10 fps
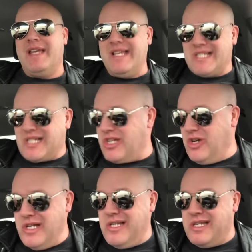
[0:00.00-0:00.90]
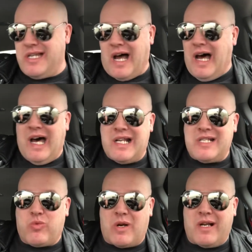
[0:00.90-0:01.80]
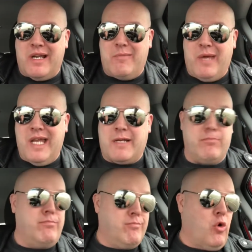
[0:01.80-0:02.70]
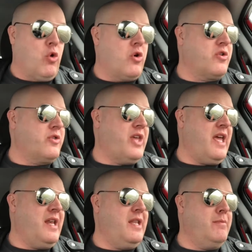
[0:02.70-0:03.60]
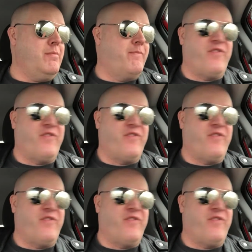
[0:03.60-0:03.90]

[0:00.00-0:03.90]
it's good odds we're going to make more than